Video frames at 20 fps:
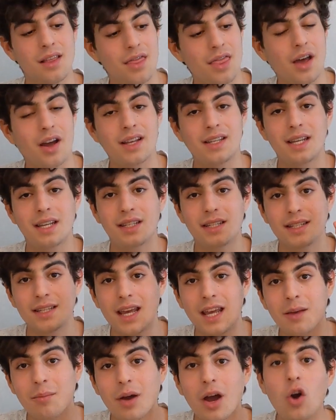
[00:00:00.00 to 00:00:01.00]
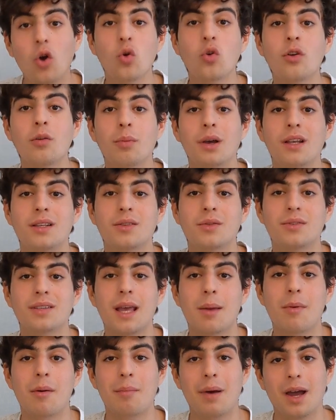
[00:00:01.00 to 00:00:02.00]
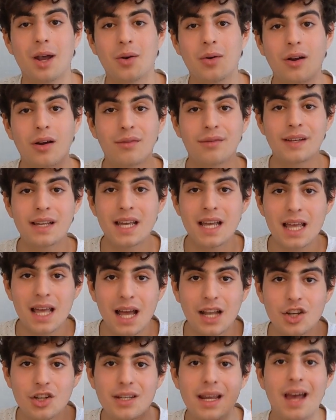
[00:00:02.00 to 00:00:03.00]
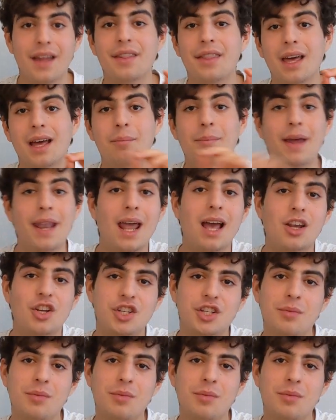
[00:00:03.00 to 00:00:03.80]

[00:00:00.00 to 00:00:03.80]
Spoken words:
that I did to take my old personal statement paragraph and just add that panache